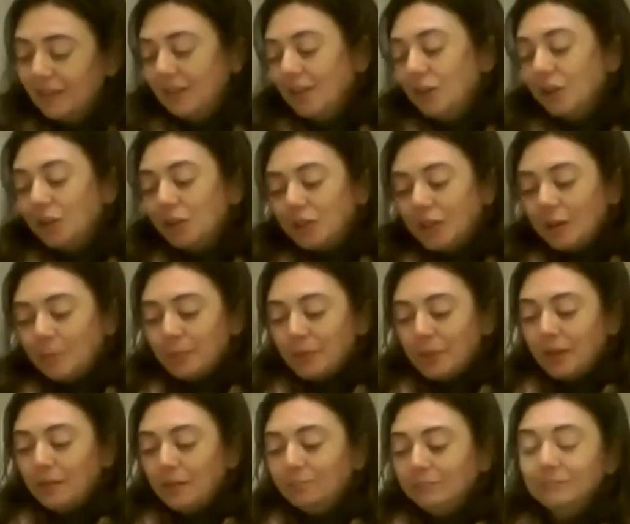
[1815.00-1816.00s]
ship
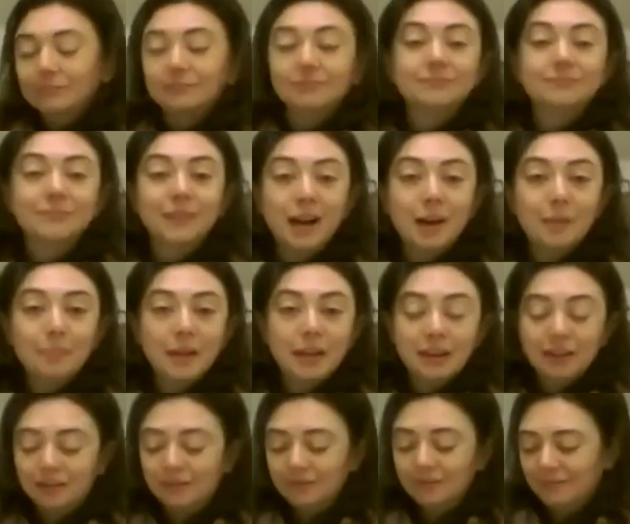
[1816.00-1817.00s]
them up
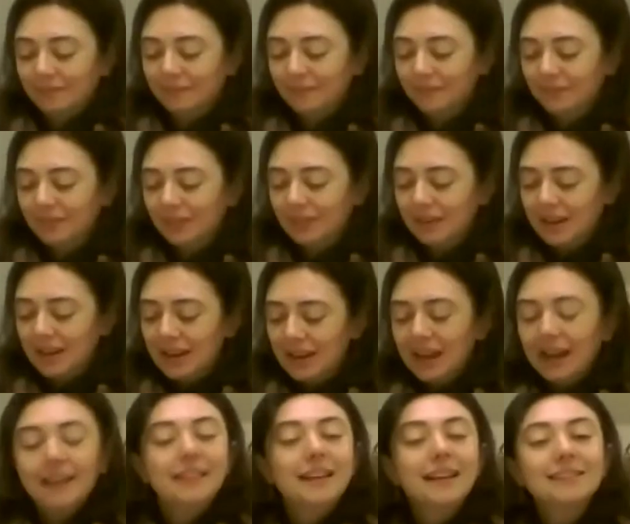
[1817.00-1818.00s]
here.
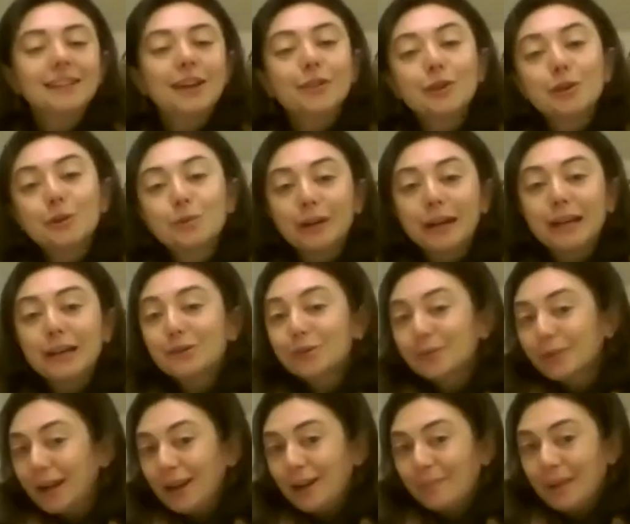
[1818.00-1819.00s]
And that's how the Great
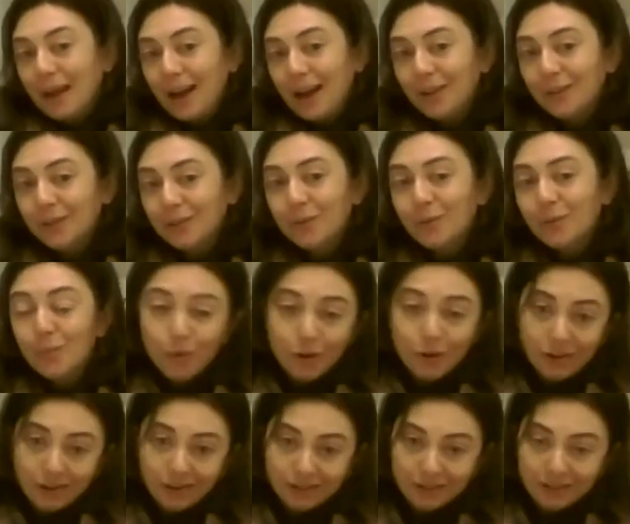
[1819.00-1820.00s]
Trading Path
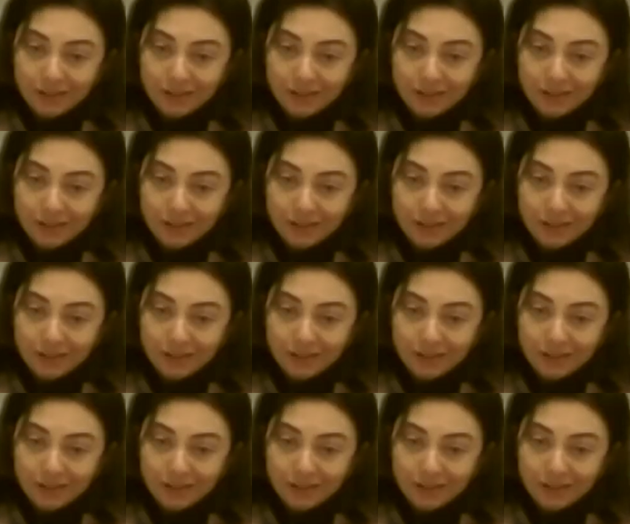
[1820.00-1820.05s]
worked.